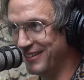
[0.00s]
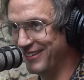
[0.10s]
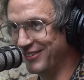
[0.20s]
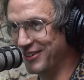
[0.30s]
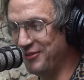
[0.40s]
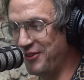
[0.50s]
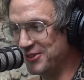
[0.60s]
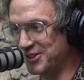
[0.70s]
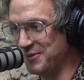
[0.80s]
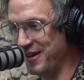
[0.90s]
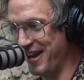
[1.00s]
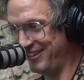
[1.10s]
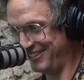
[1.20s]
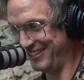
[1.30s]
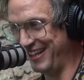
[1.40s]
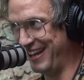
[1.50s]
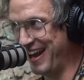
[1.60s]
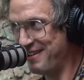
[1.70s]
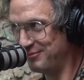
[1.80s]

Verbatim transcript: we're going to vote someone out, and I'm